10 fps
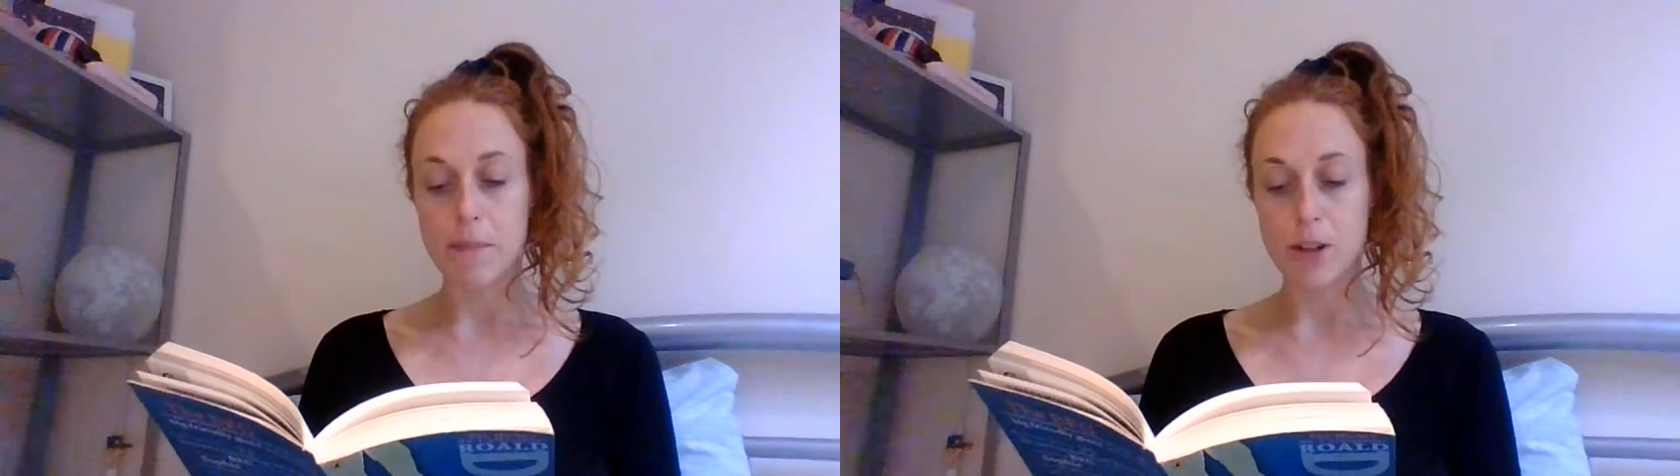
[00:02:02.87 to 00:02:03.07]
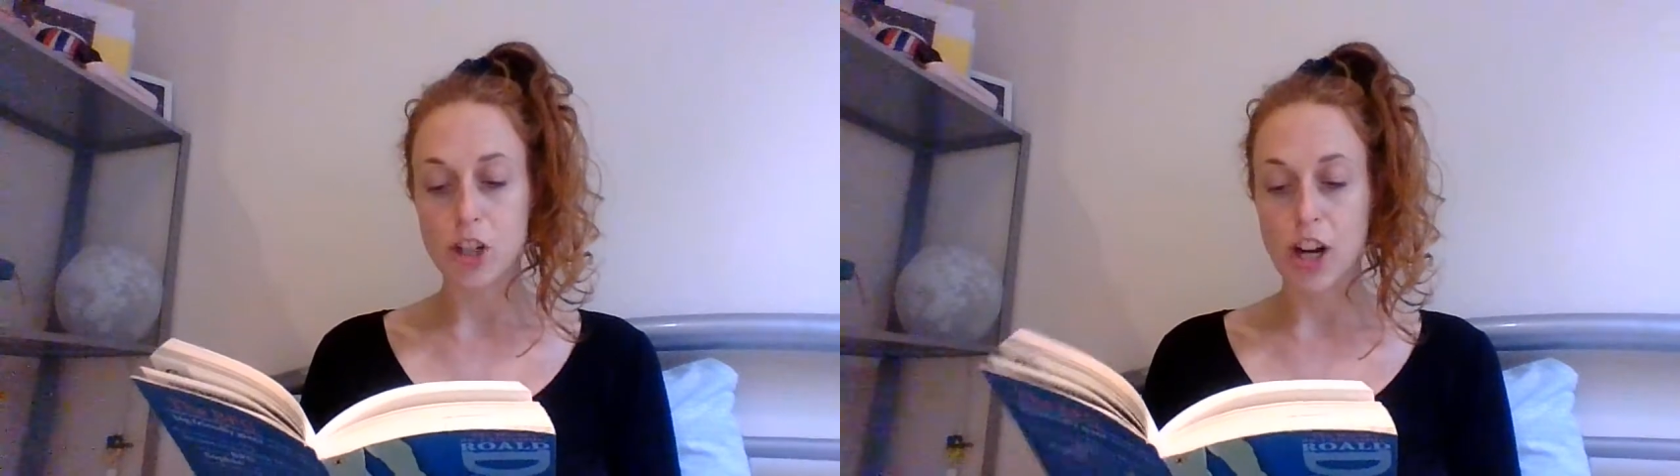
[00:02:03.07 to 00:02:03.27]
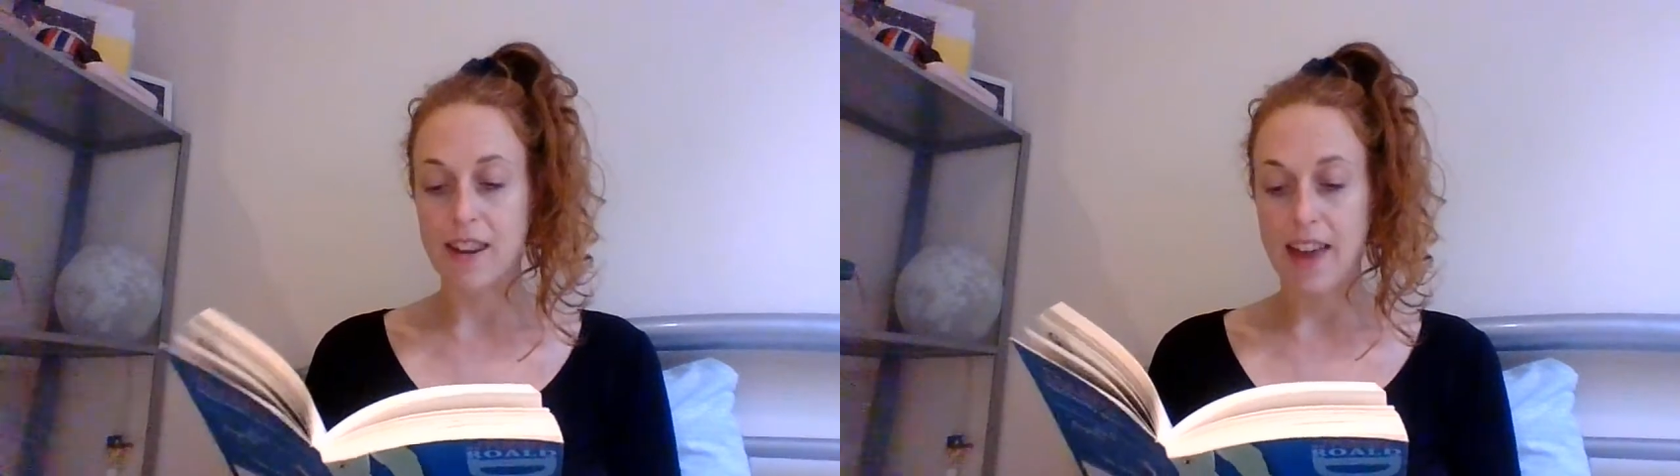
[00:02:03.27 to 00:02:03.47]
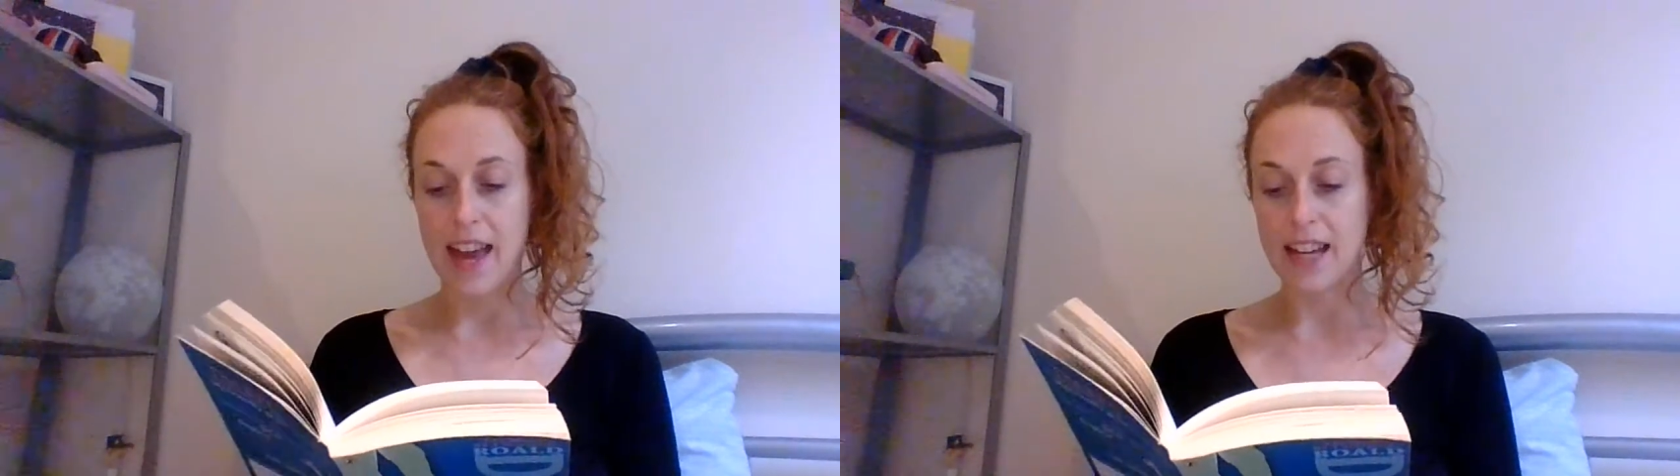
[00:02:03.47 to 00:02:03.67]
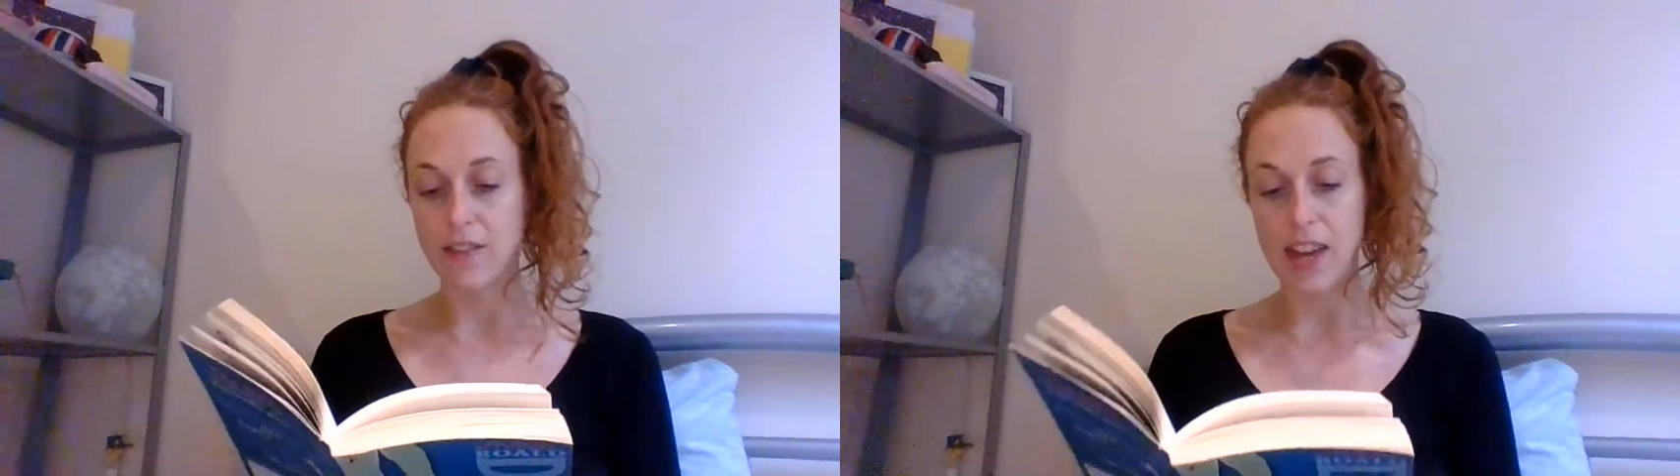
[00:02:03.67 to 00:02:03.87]
machine, the
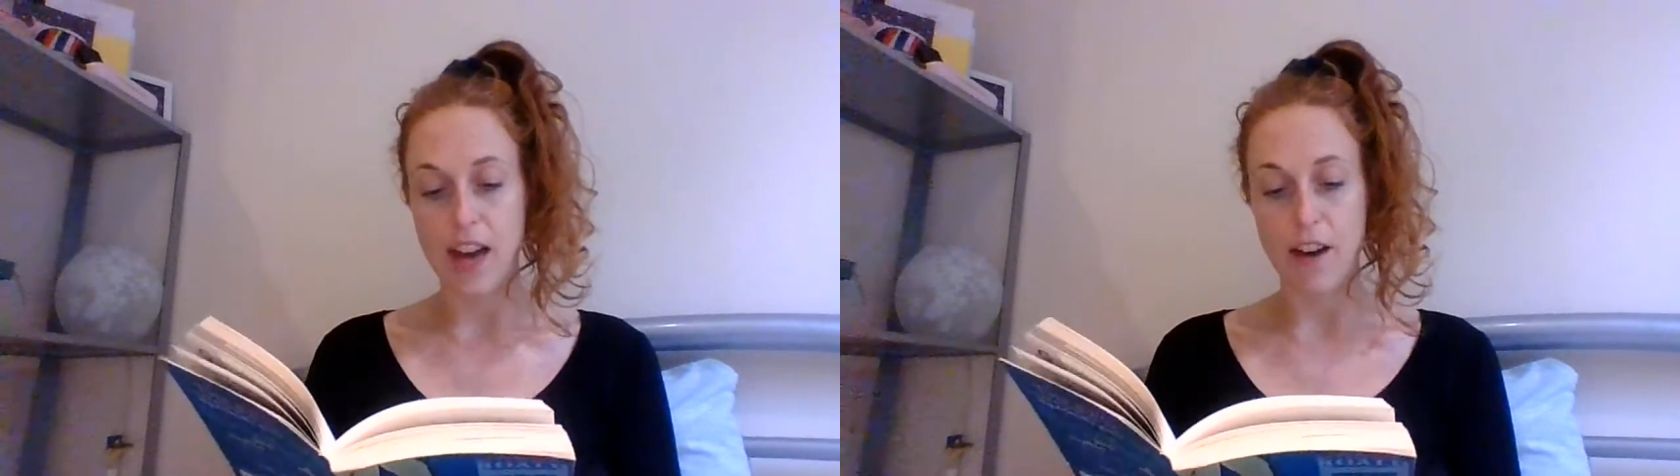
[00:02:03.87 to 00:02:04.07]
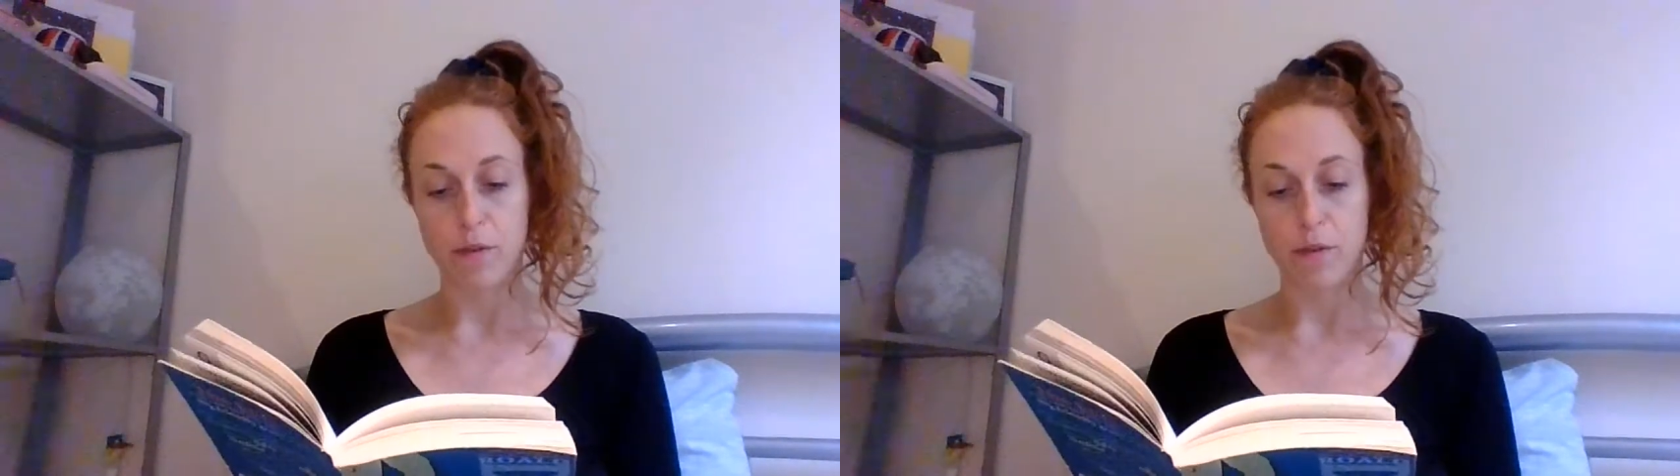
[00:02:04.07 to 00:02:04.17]
head of the Air